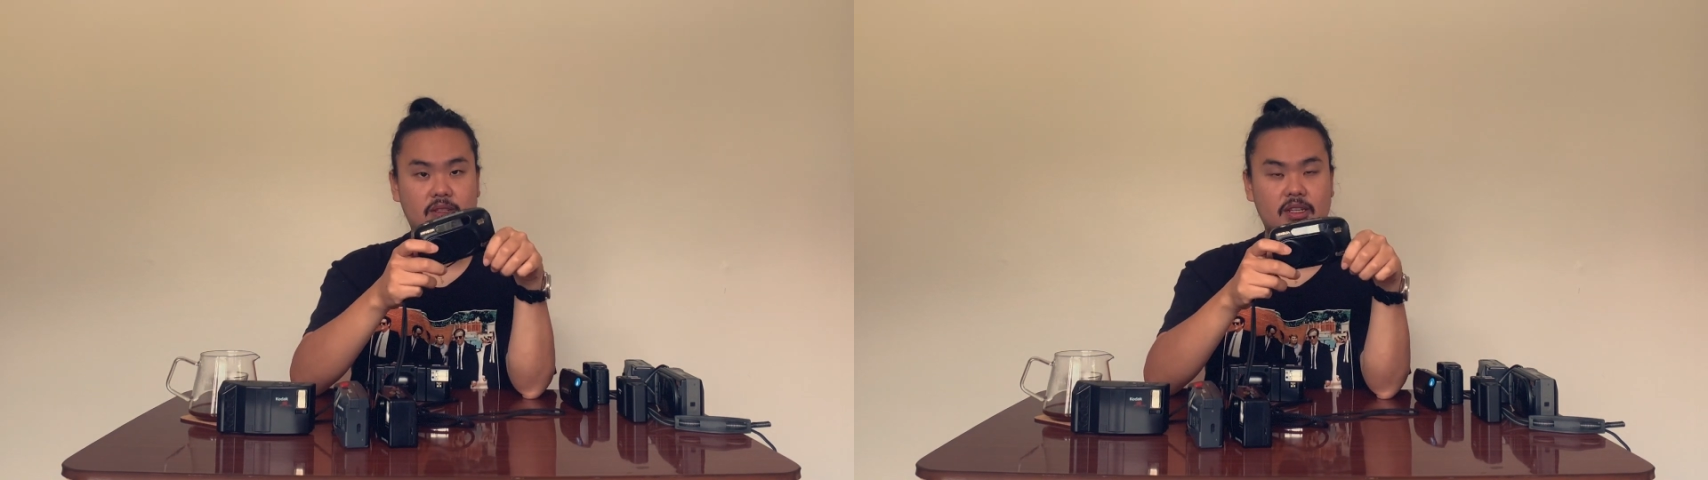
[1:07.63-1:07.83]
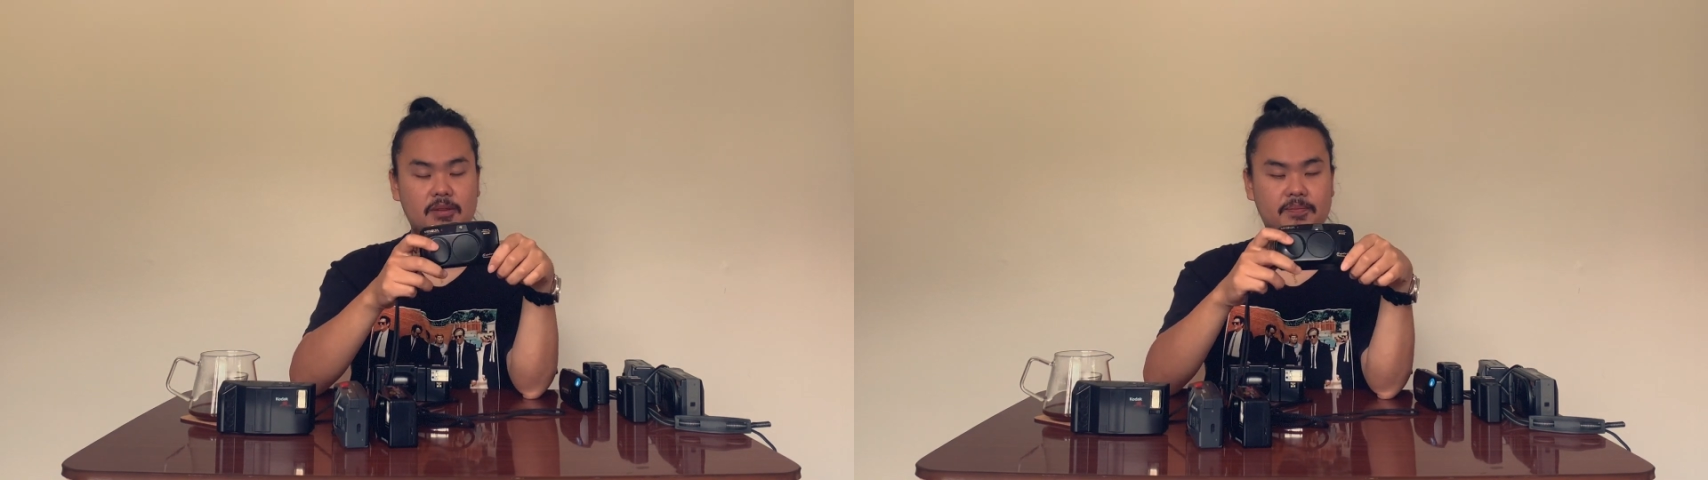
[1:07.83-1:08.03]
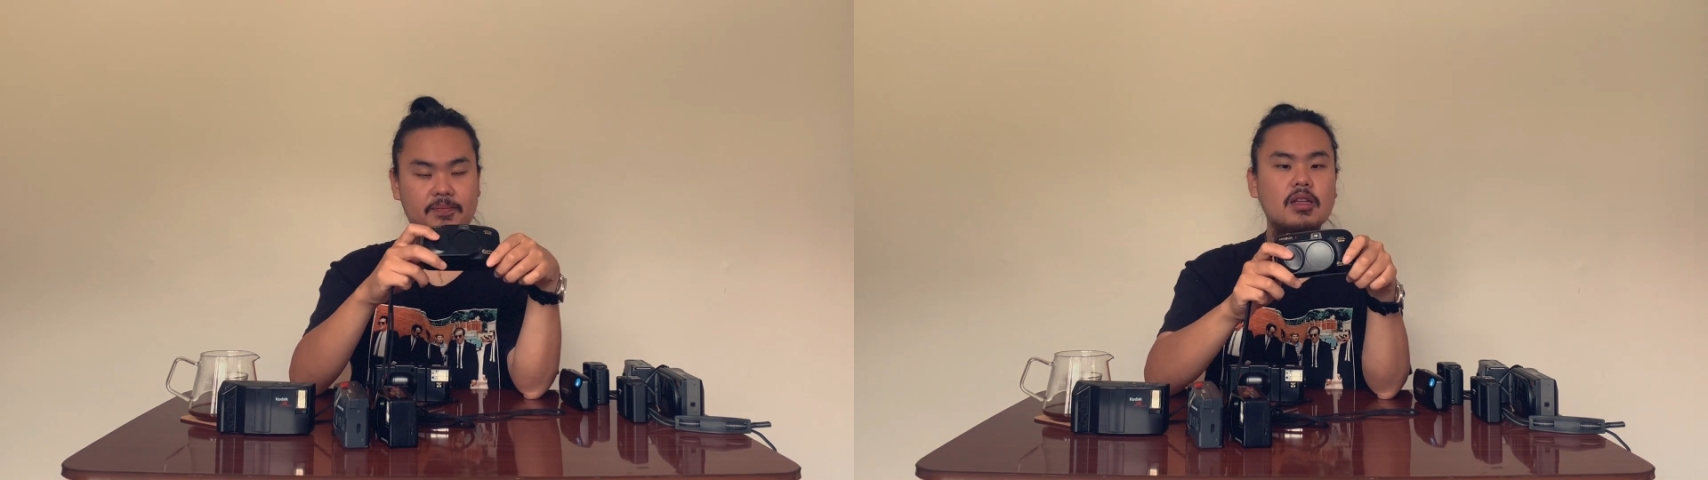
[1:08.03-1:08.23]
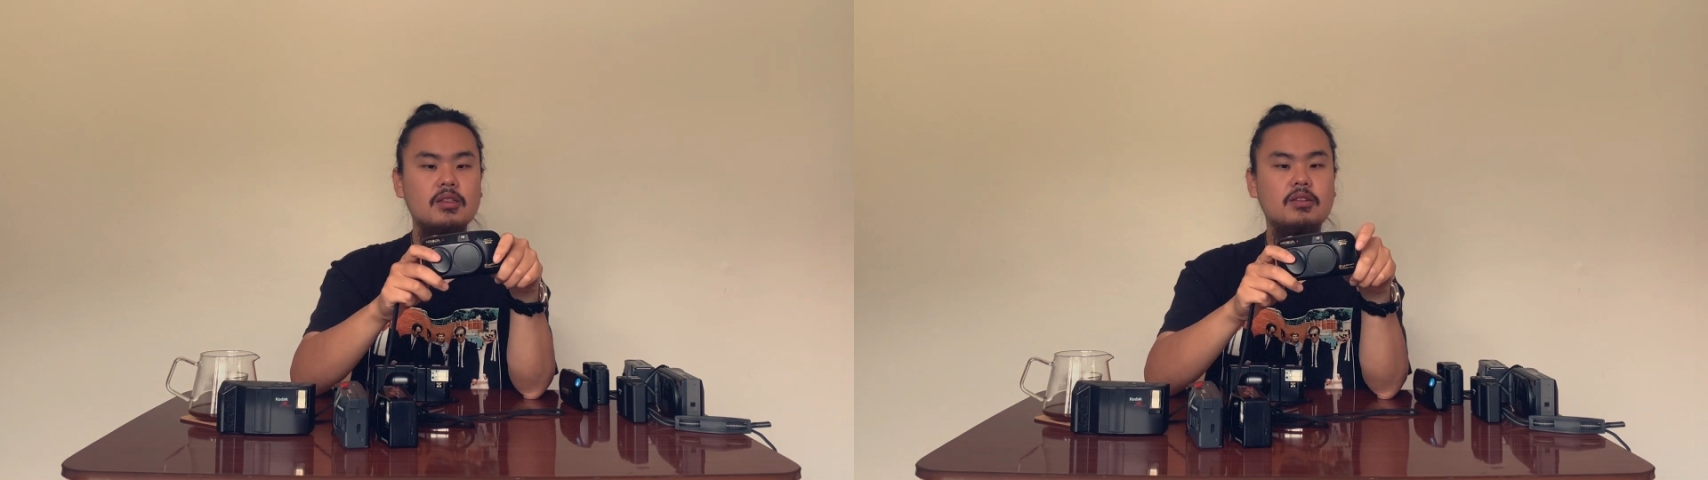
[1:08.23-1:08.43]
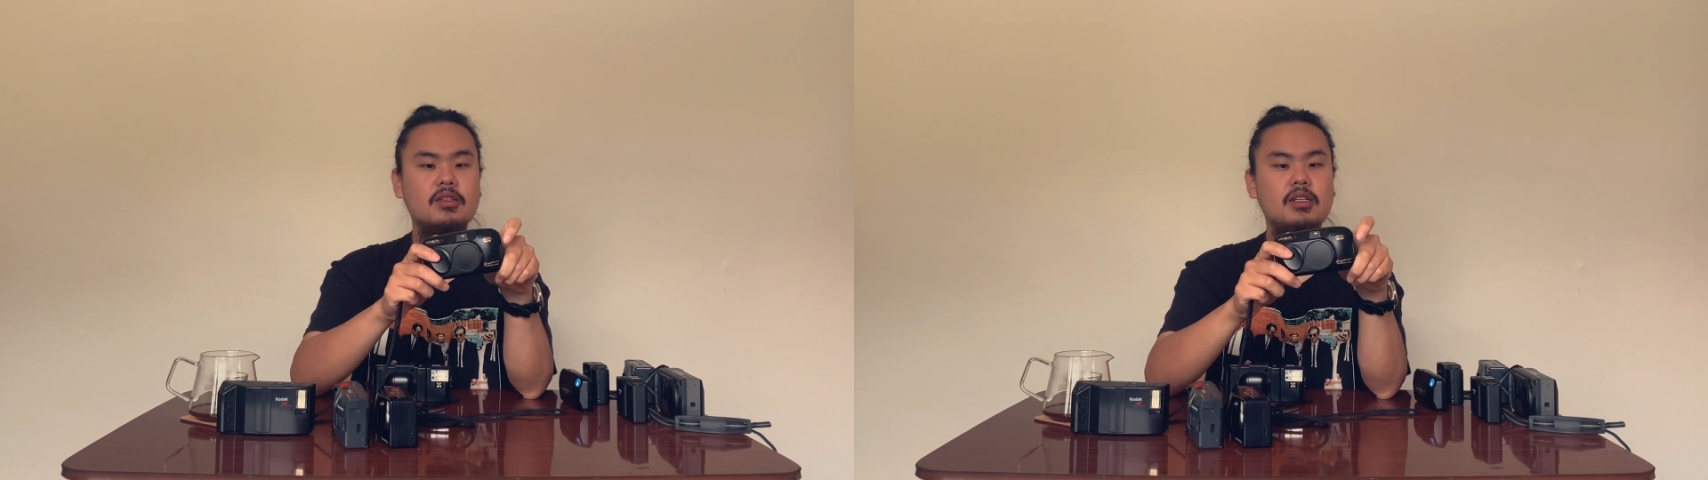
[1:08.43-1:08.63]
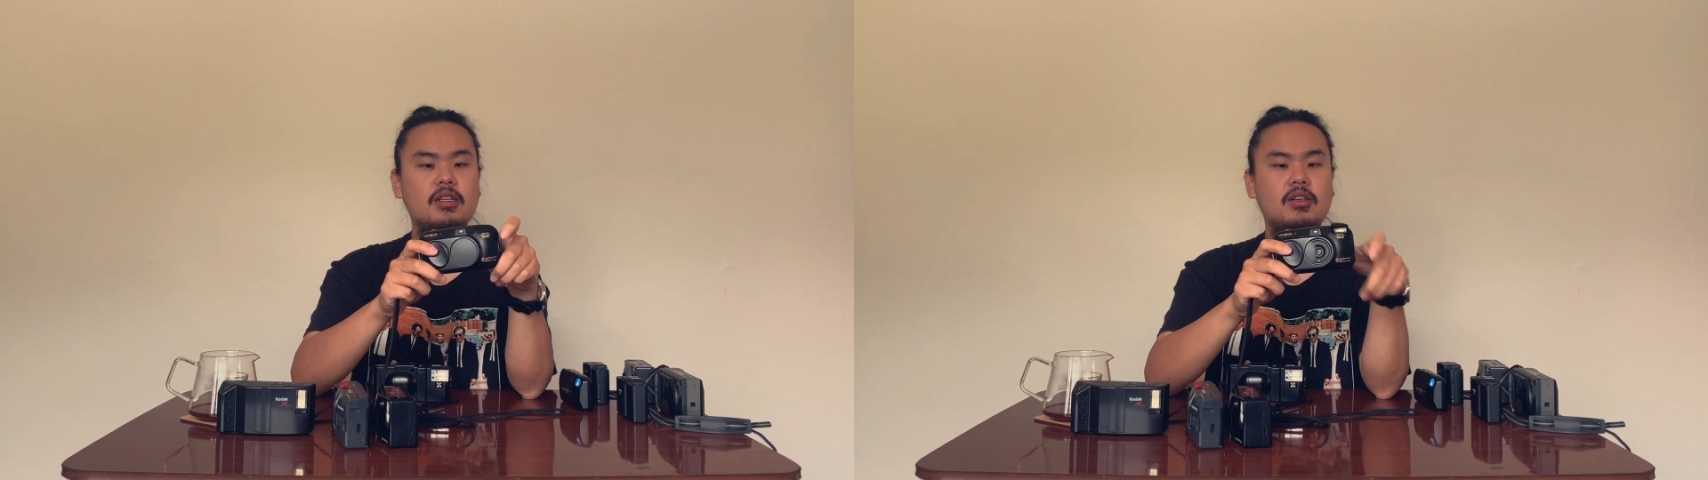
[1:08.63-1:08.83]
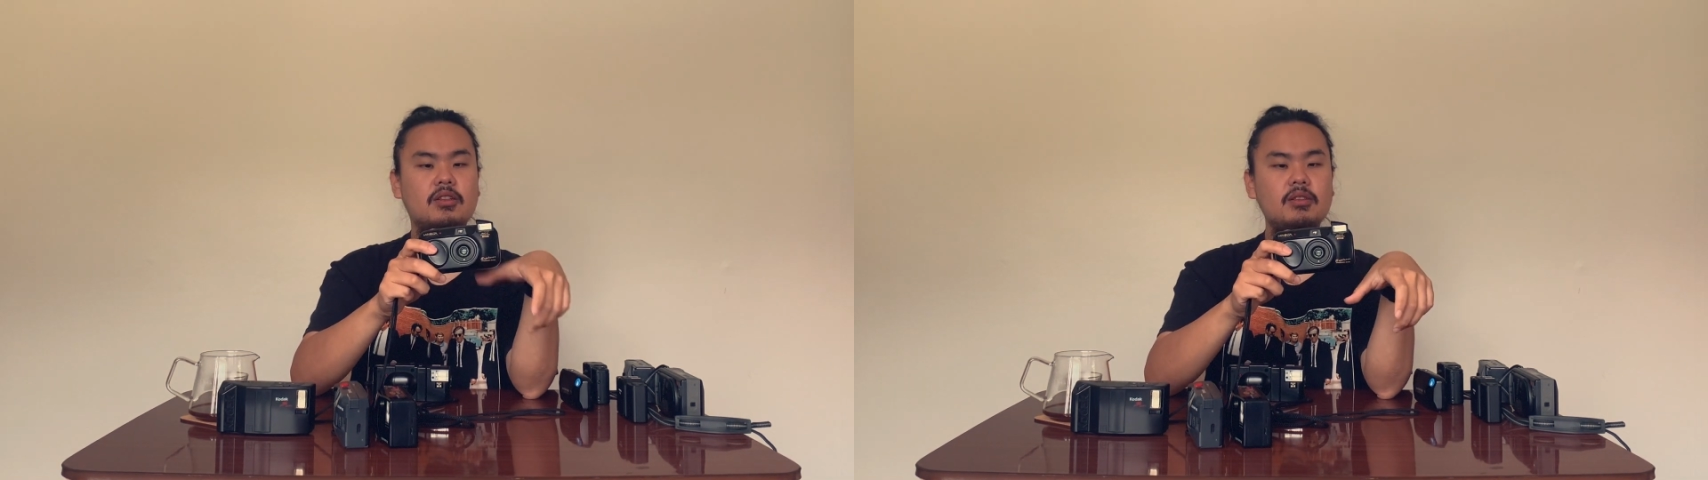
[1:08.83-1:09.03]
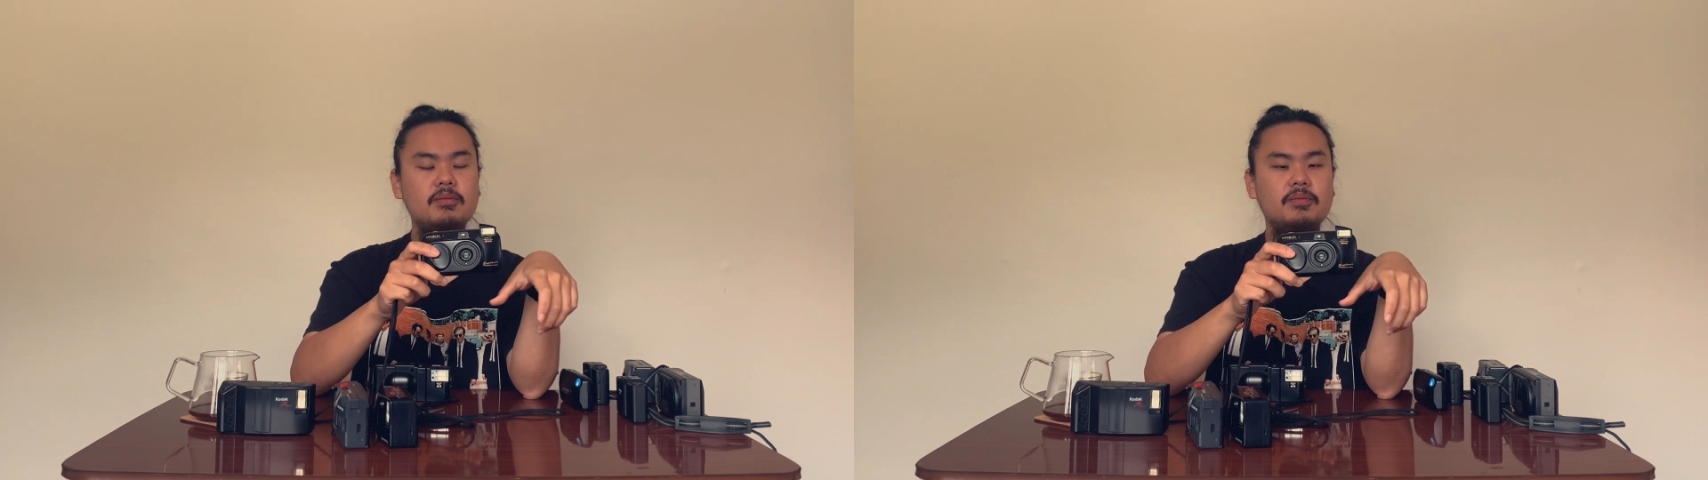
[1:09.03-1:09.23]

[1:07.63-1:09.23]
there. So you turn it on.